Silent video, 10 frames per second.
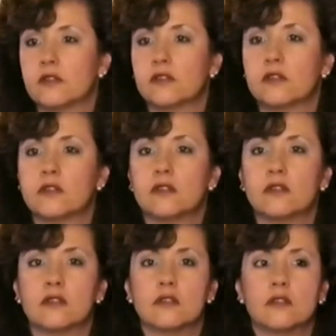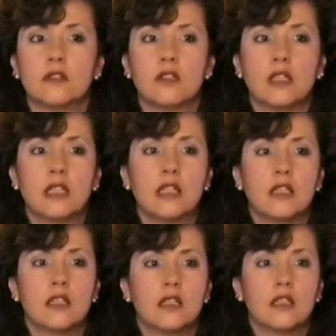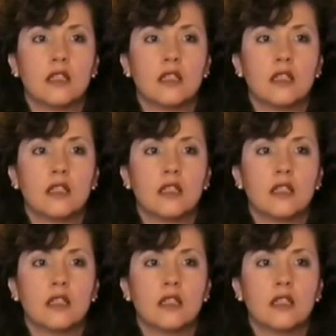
(no one is talking)